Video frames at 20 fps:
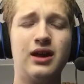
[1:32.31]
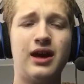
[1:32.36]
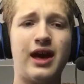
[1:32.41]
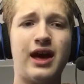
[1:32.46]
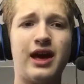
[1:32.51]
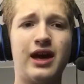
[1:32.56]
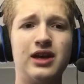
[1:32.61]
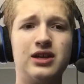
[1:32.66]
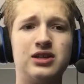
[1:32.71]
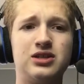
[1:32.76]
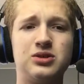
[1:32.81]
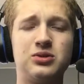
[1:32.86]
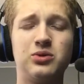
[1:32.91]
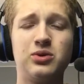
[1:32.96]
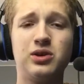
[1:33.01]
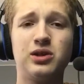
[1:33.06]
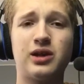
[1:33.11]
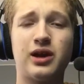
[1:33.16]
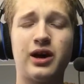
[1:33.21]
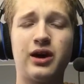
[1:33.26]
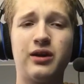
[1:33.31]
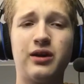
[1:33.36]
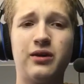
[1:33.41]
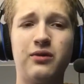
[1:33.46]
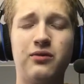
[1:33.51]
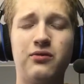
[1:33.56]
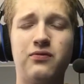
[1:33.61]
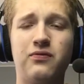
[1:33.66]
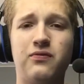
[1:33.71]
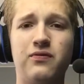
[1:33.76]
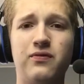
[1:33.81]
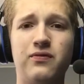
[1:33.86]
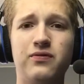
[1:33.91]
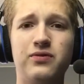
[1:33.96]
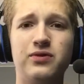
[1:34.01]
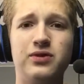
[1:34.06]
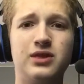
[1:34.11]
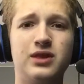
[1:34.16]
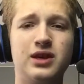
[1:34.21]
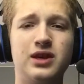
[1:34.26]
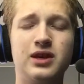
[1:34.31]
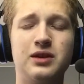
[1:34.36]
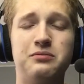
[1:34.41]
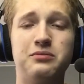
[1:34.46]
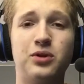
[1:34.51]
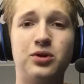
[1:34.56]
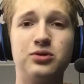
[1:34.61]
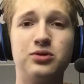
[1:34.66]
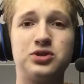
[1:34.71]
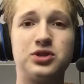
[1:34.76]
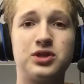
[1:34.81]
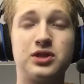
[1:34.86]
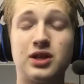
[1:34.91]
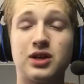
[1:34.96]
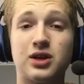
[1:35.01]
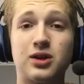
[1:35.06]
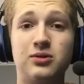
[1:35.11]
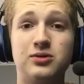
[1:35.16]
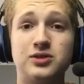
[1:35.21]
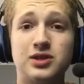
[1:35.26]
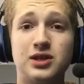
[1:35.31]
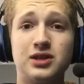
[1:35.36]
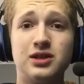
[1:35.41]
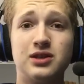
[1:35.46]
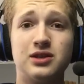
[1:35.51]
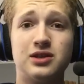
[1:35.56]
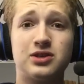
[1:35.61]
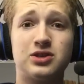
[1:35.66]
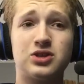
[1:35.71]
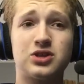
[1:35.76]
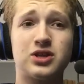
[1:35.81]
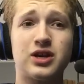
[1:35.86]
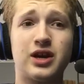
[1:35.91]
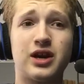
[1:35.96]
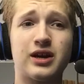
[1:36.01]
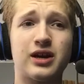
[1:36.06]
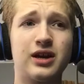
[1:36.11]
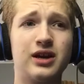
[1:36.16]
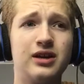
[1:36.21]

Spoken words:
add to a lot of the emotion that goes into this track.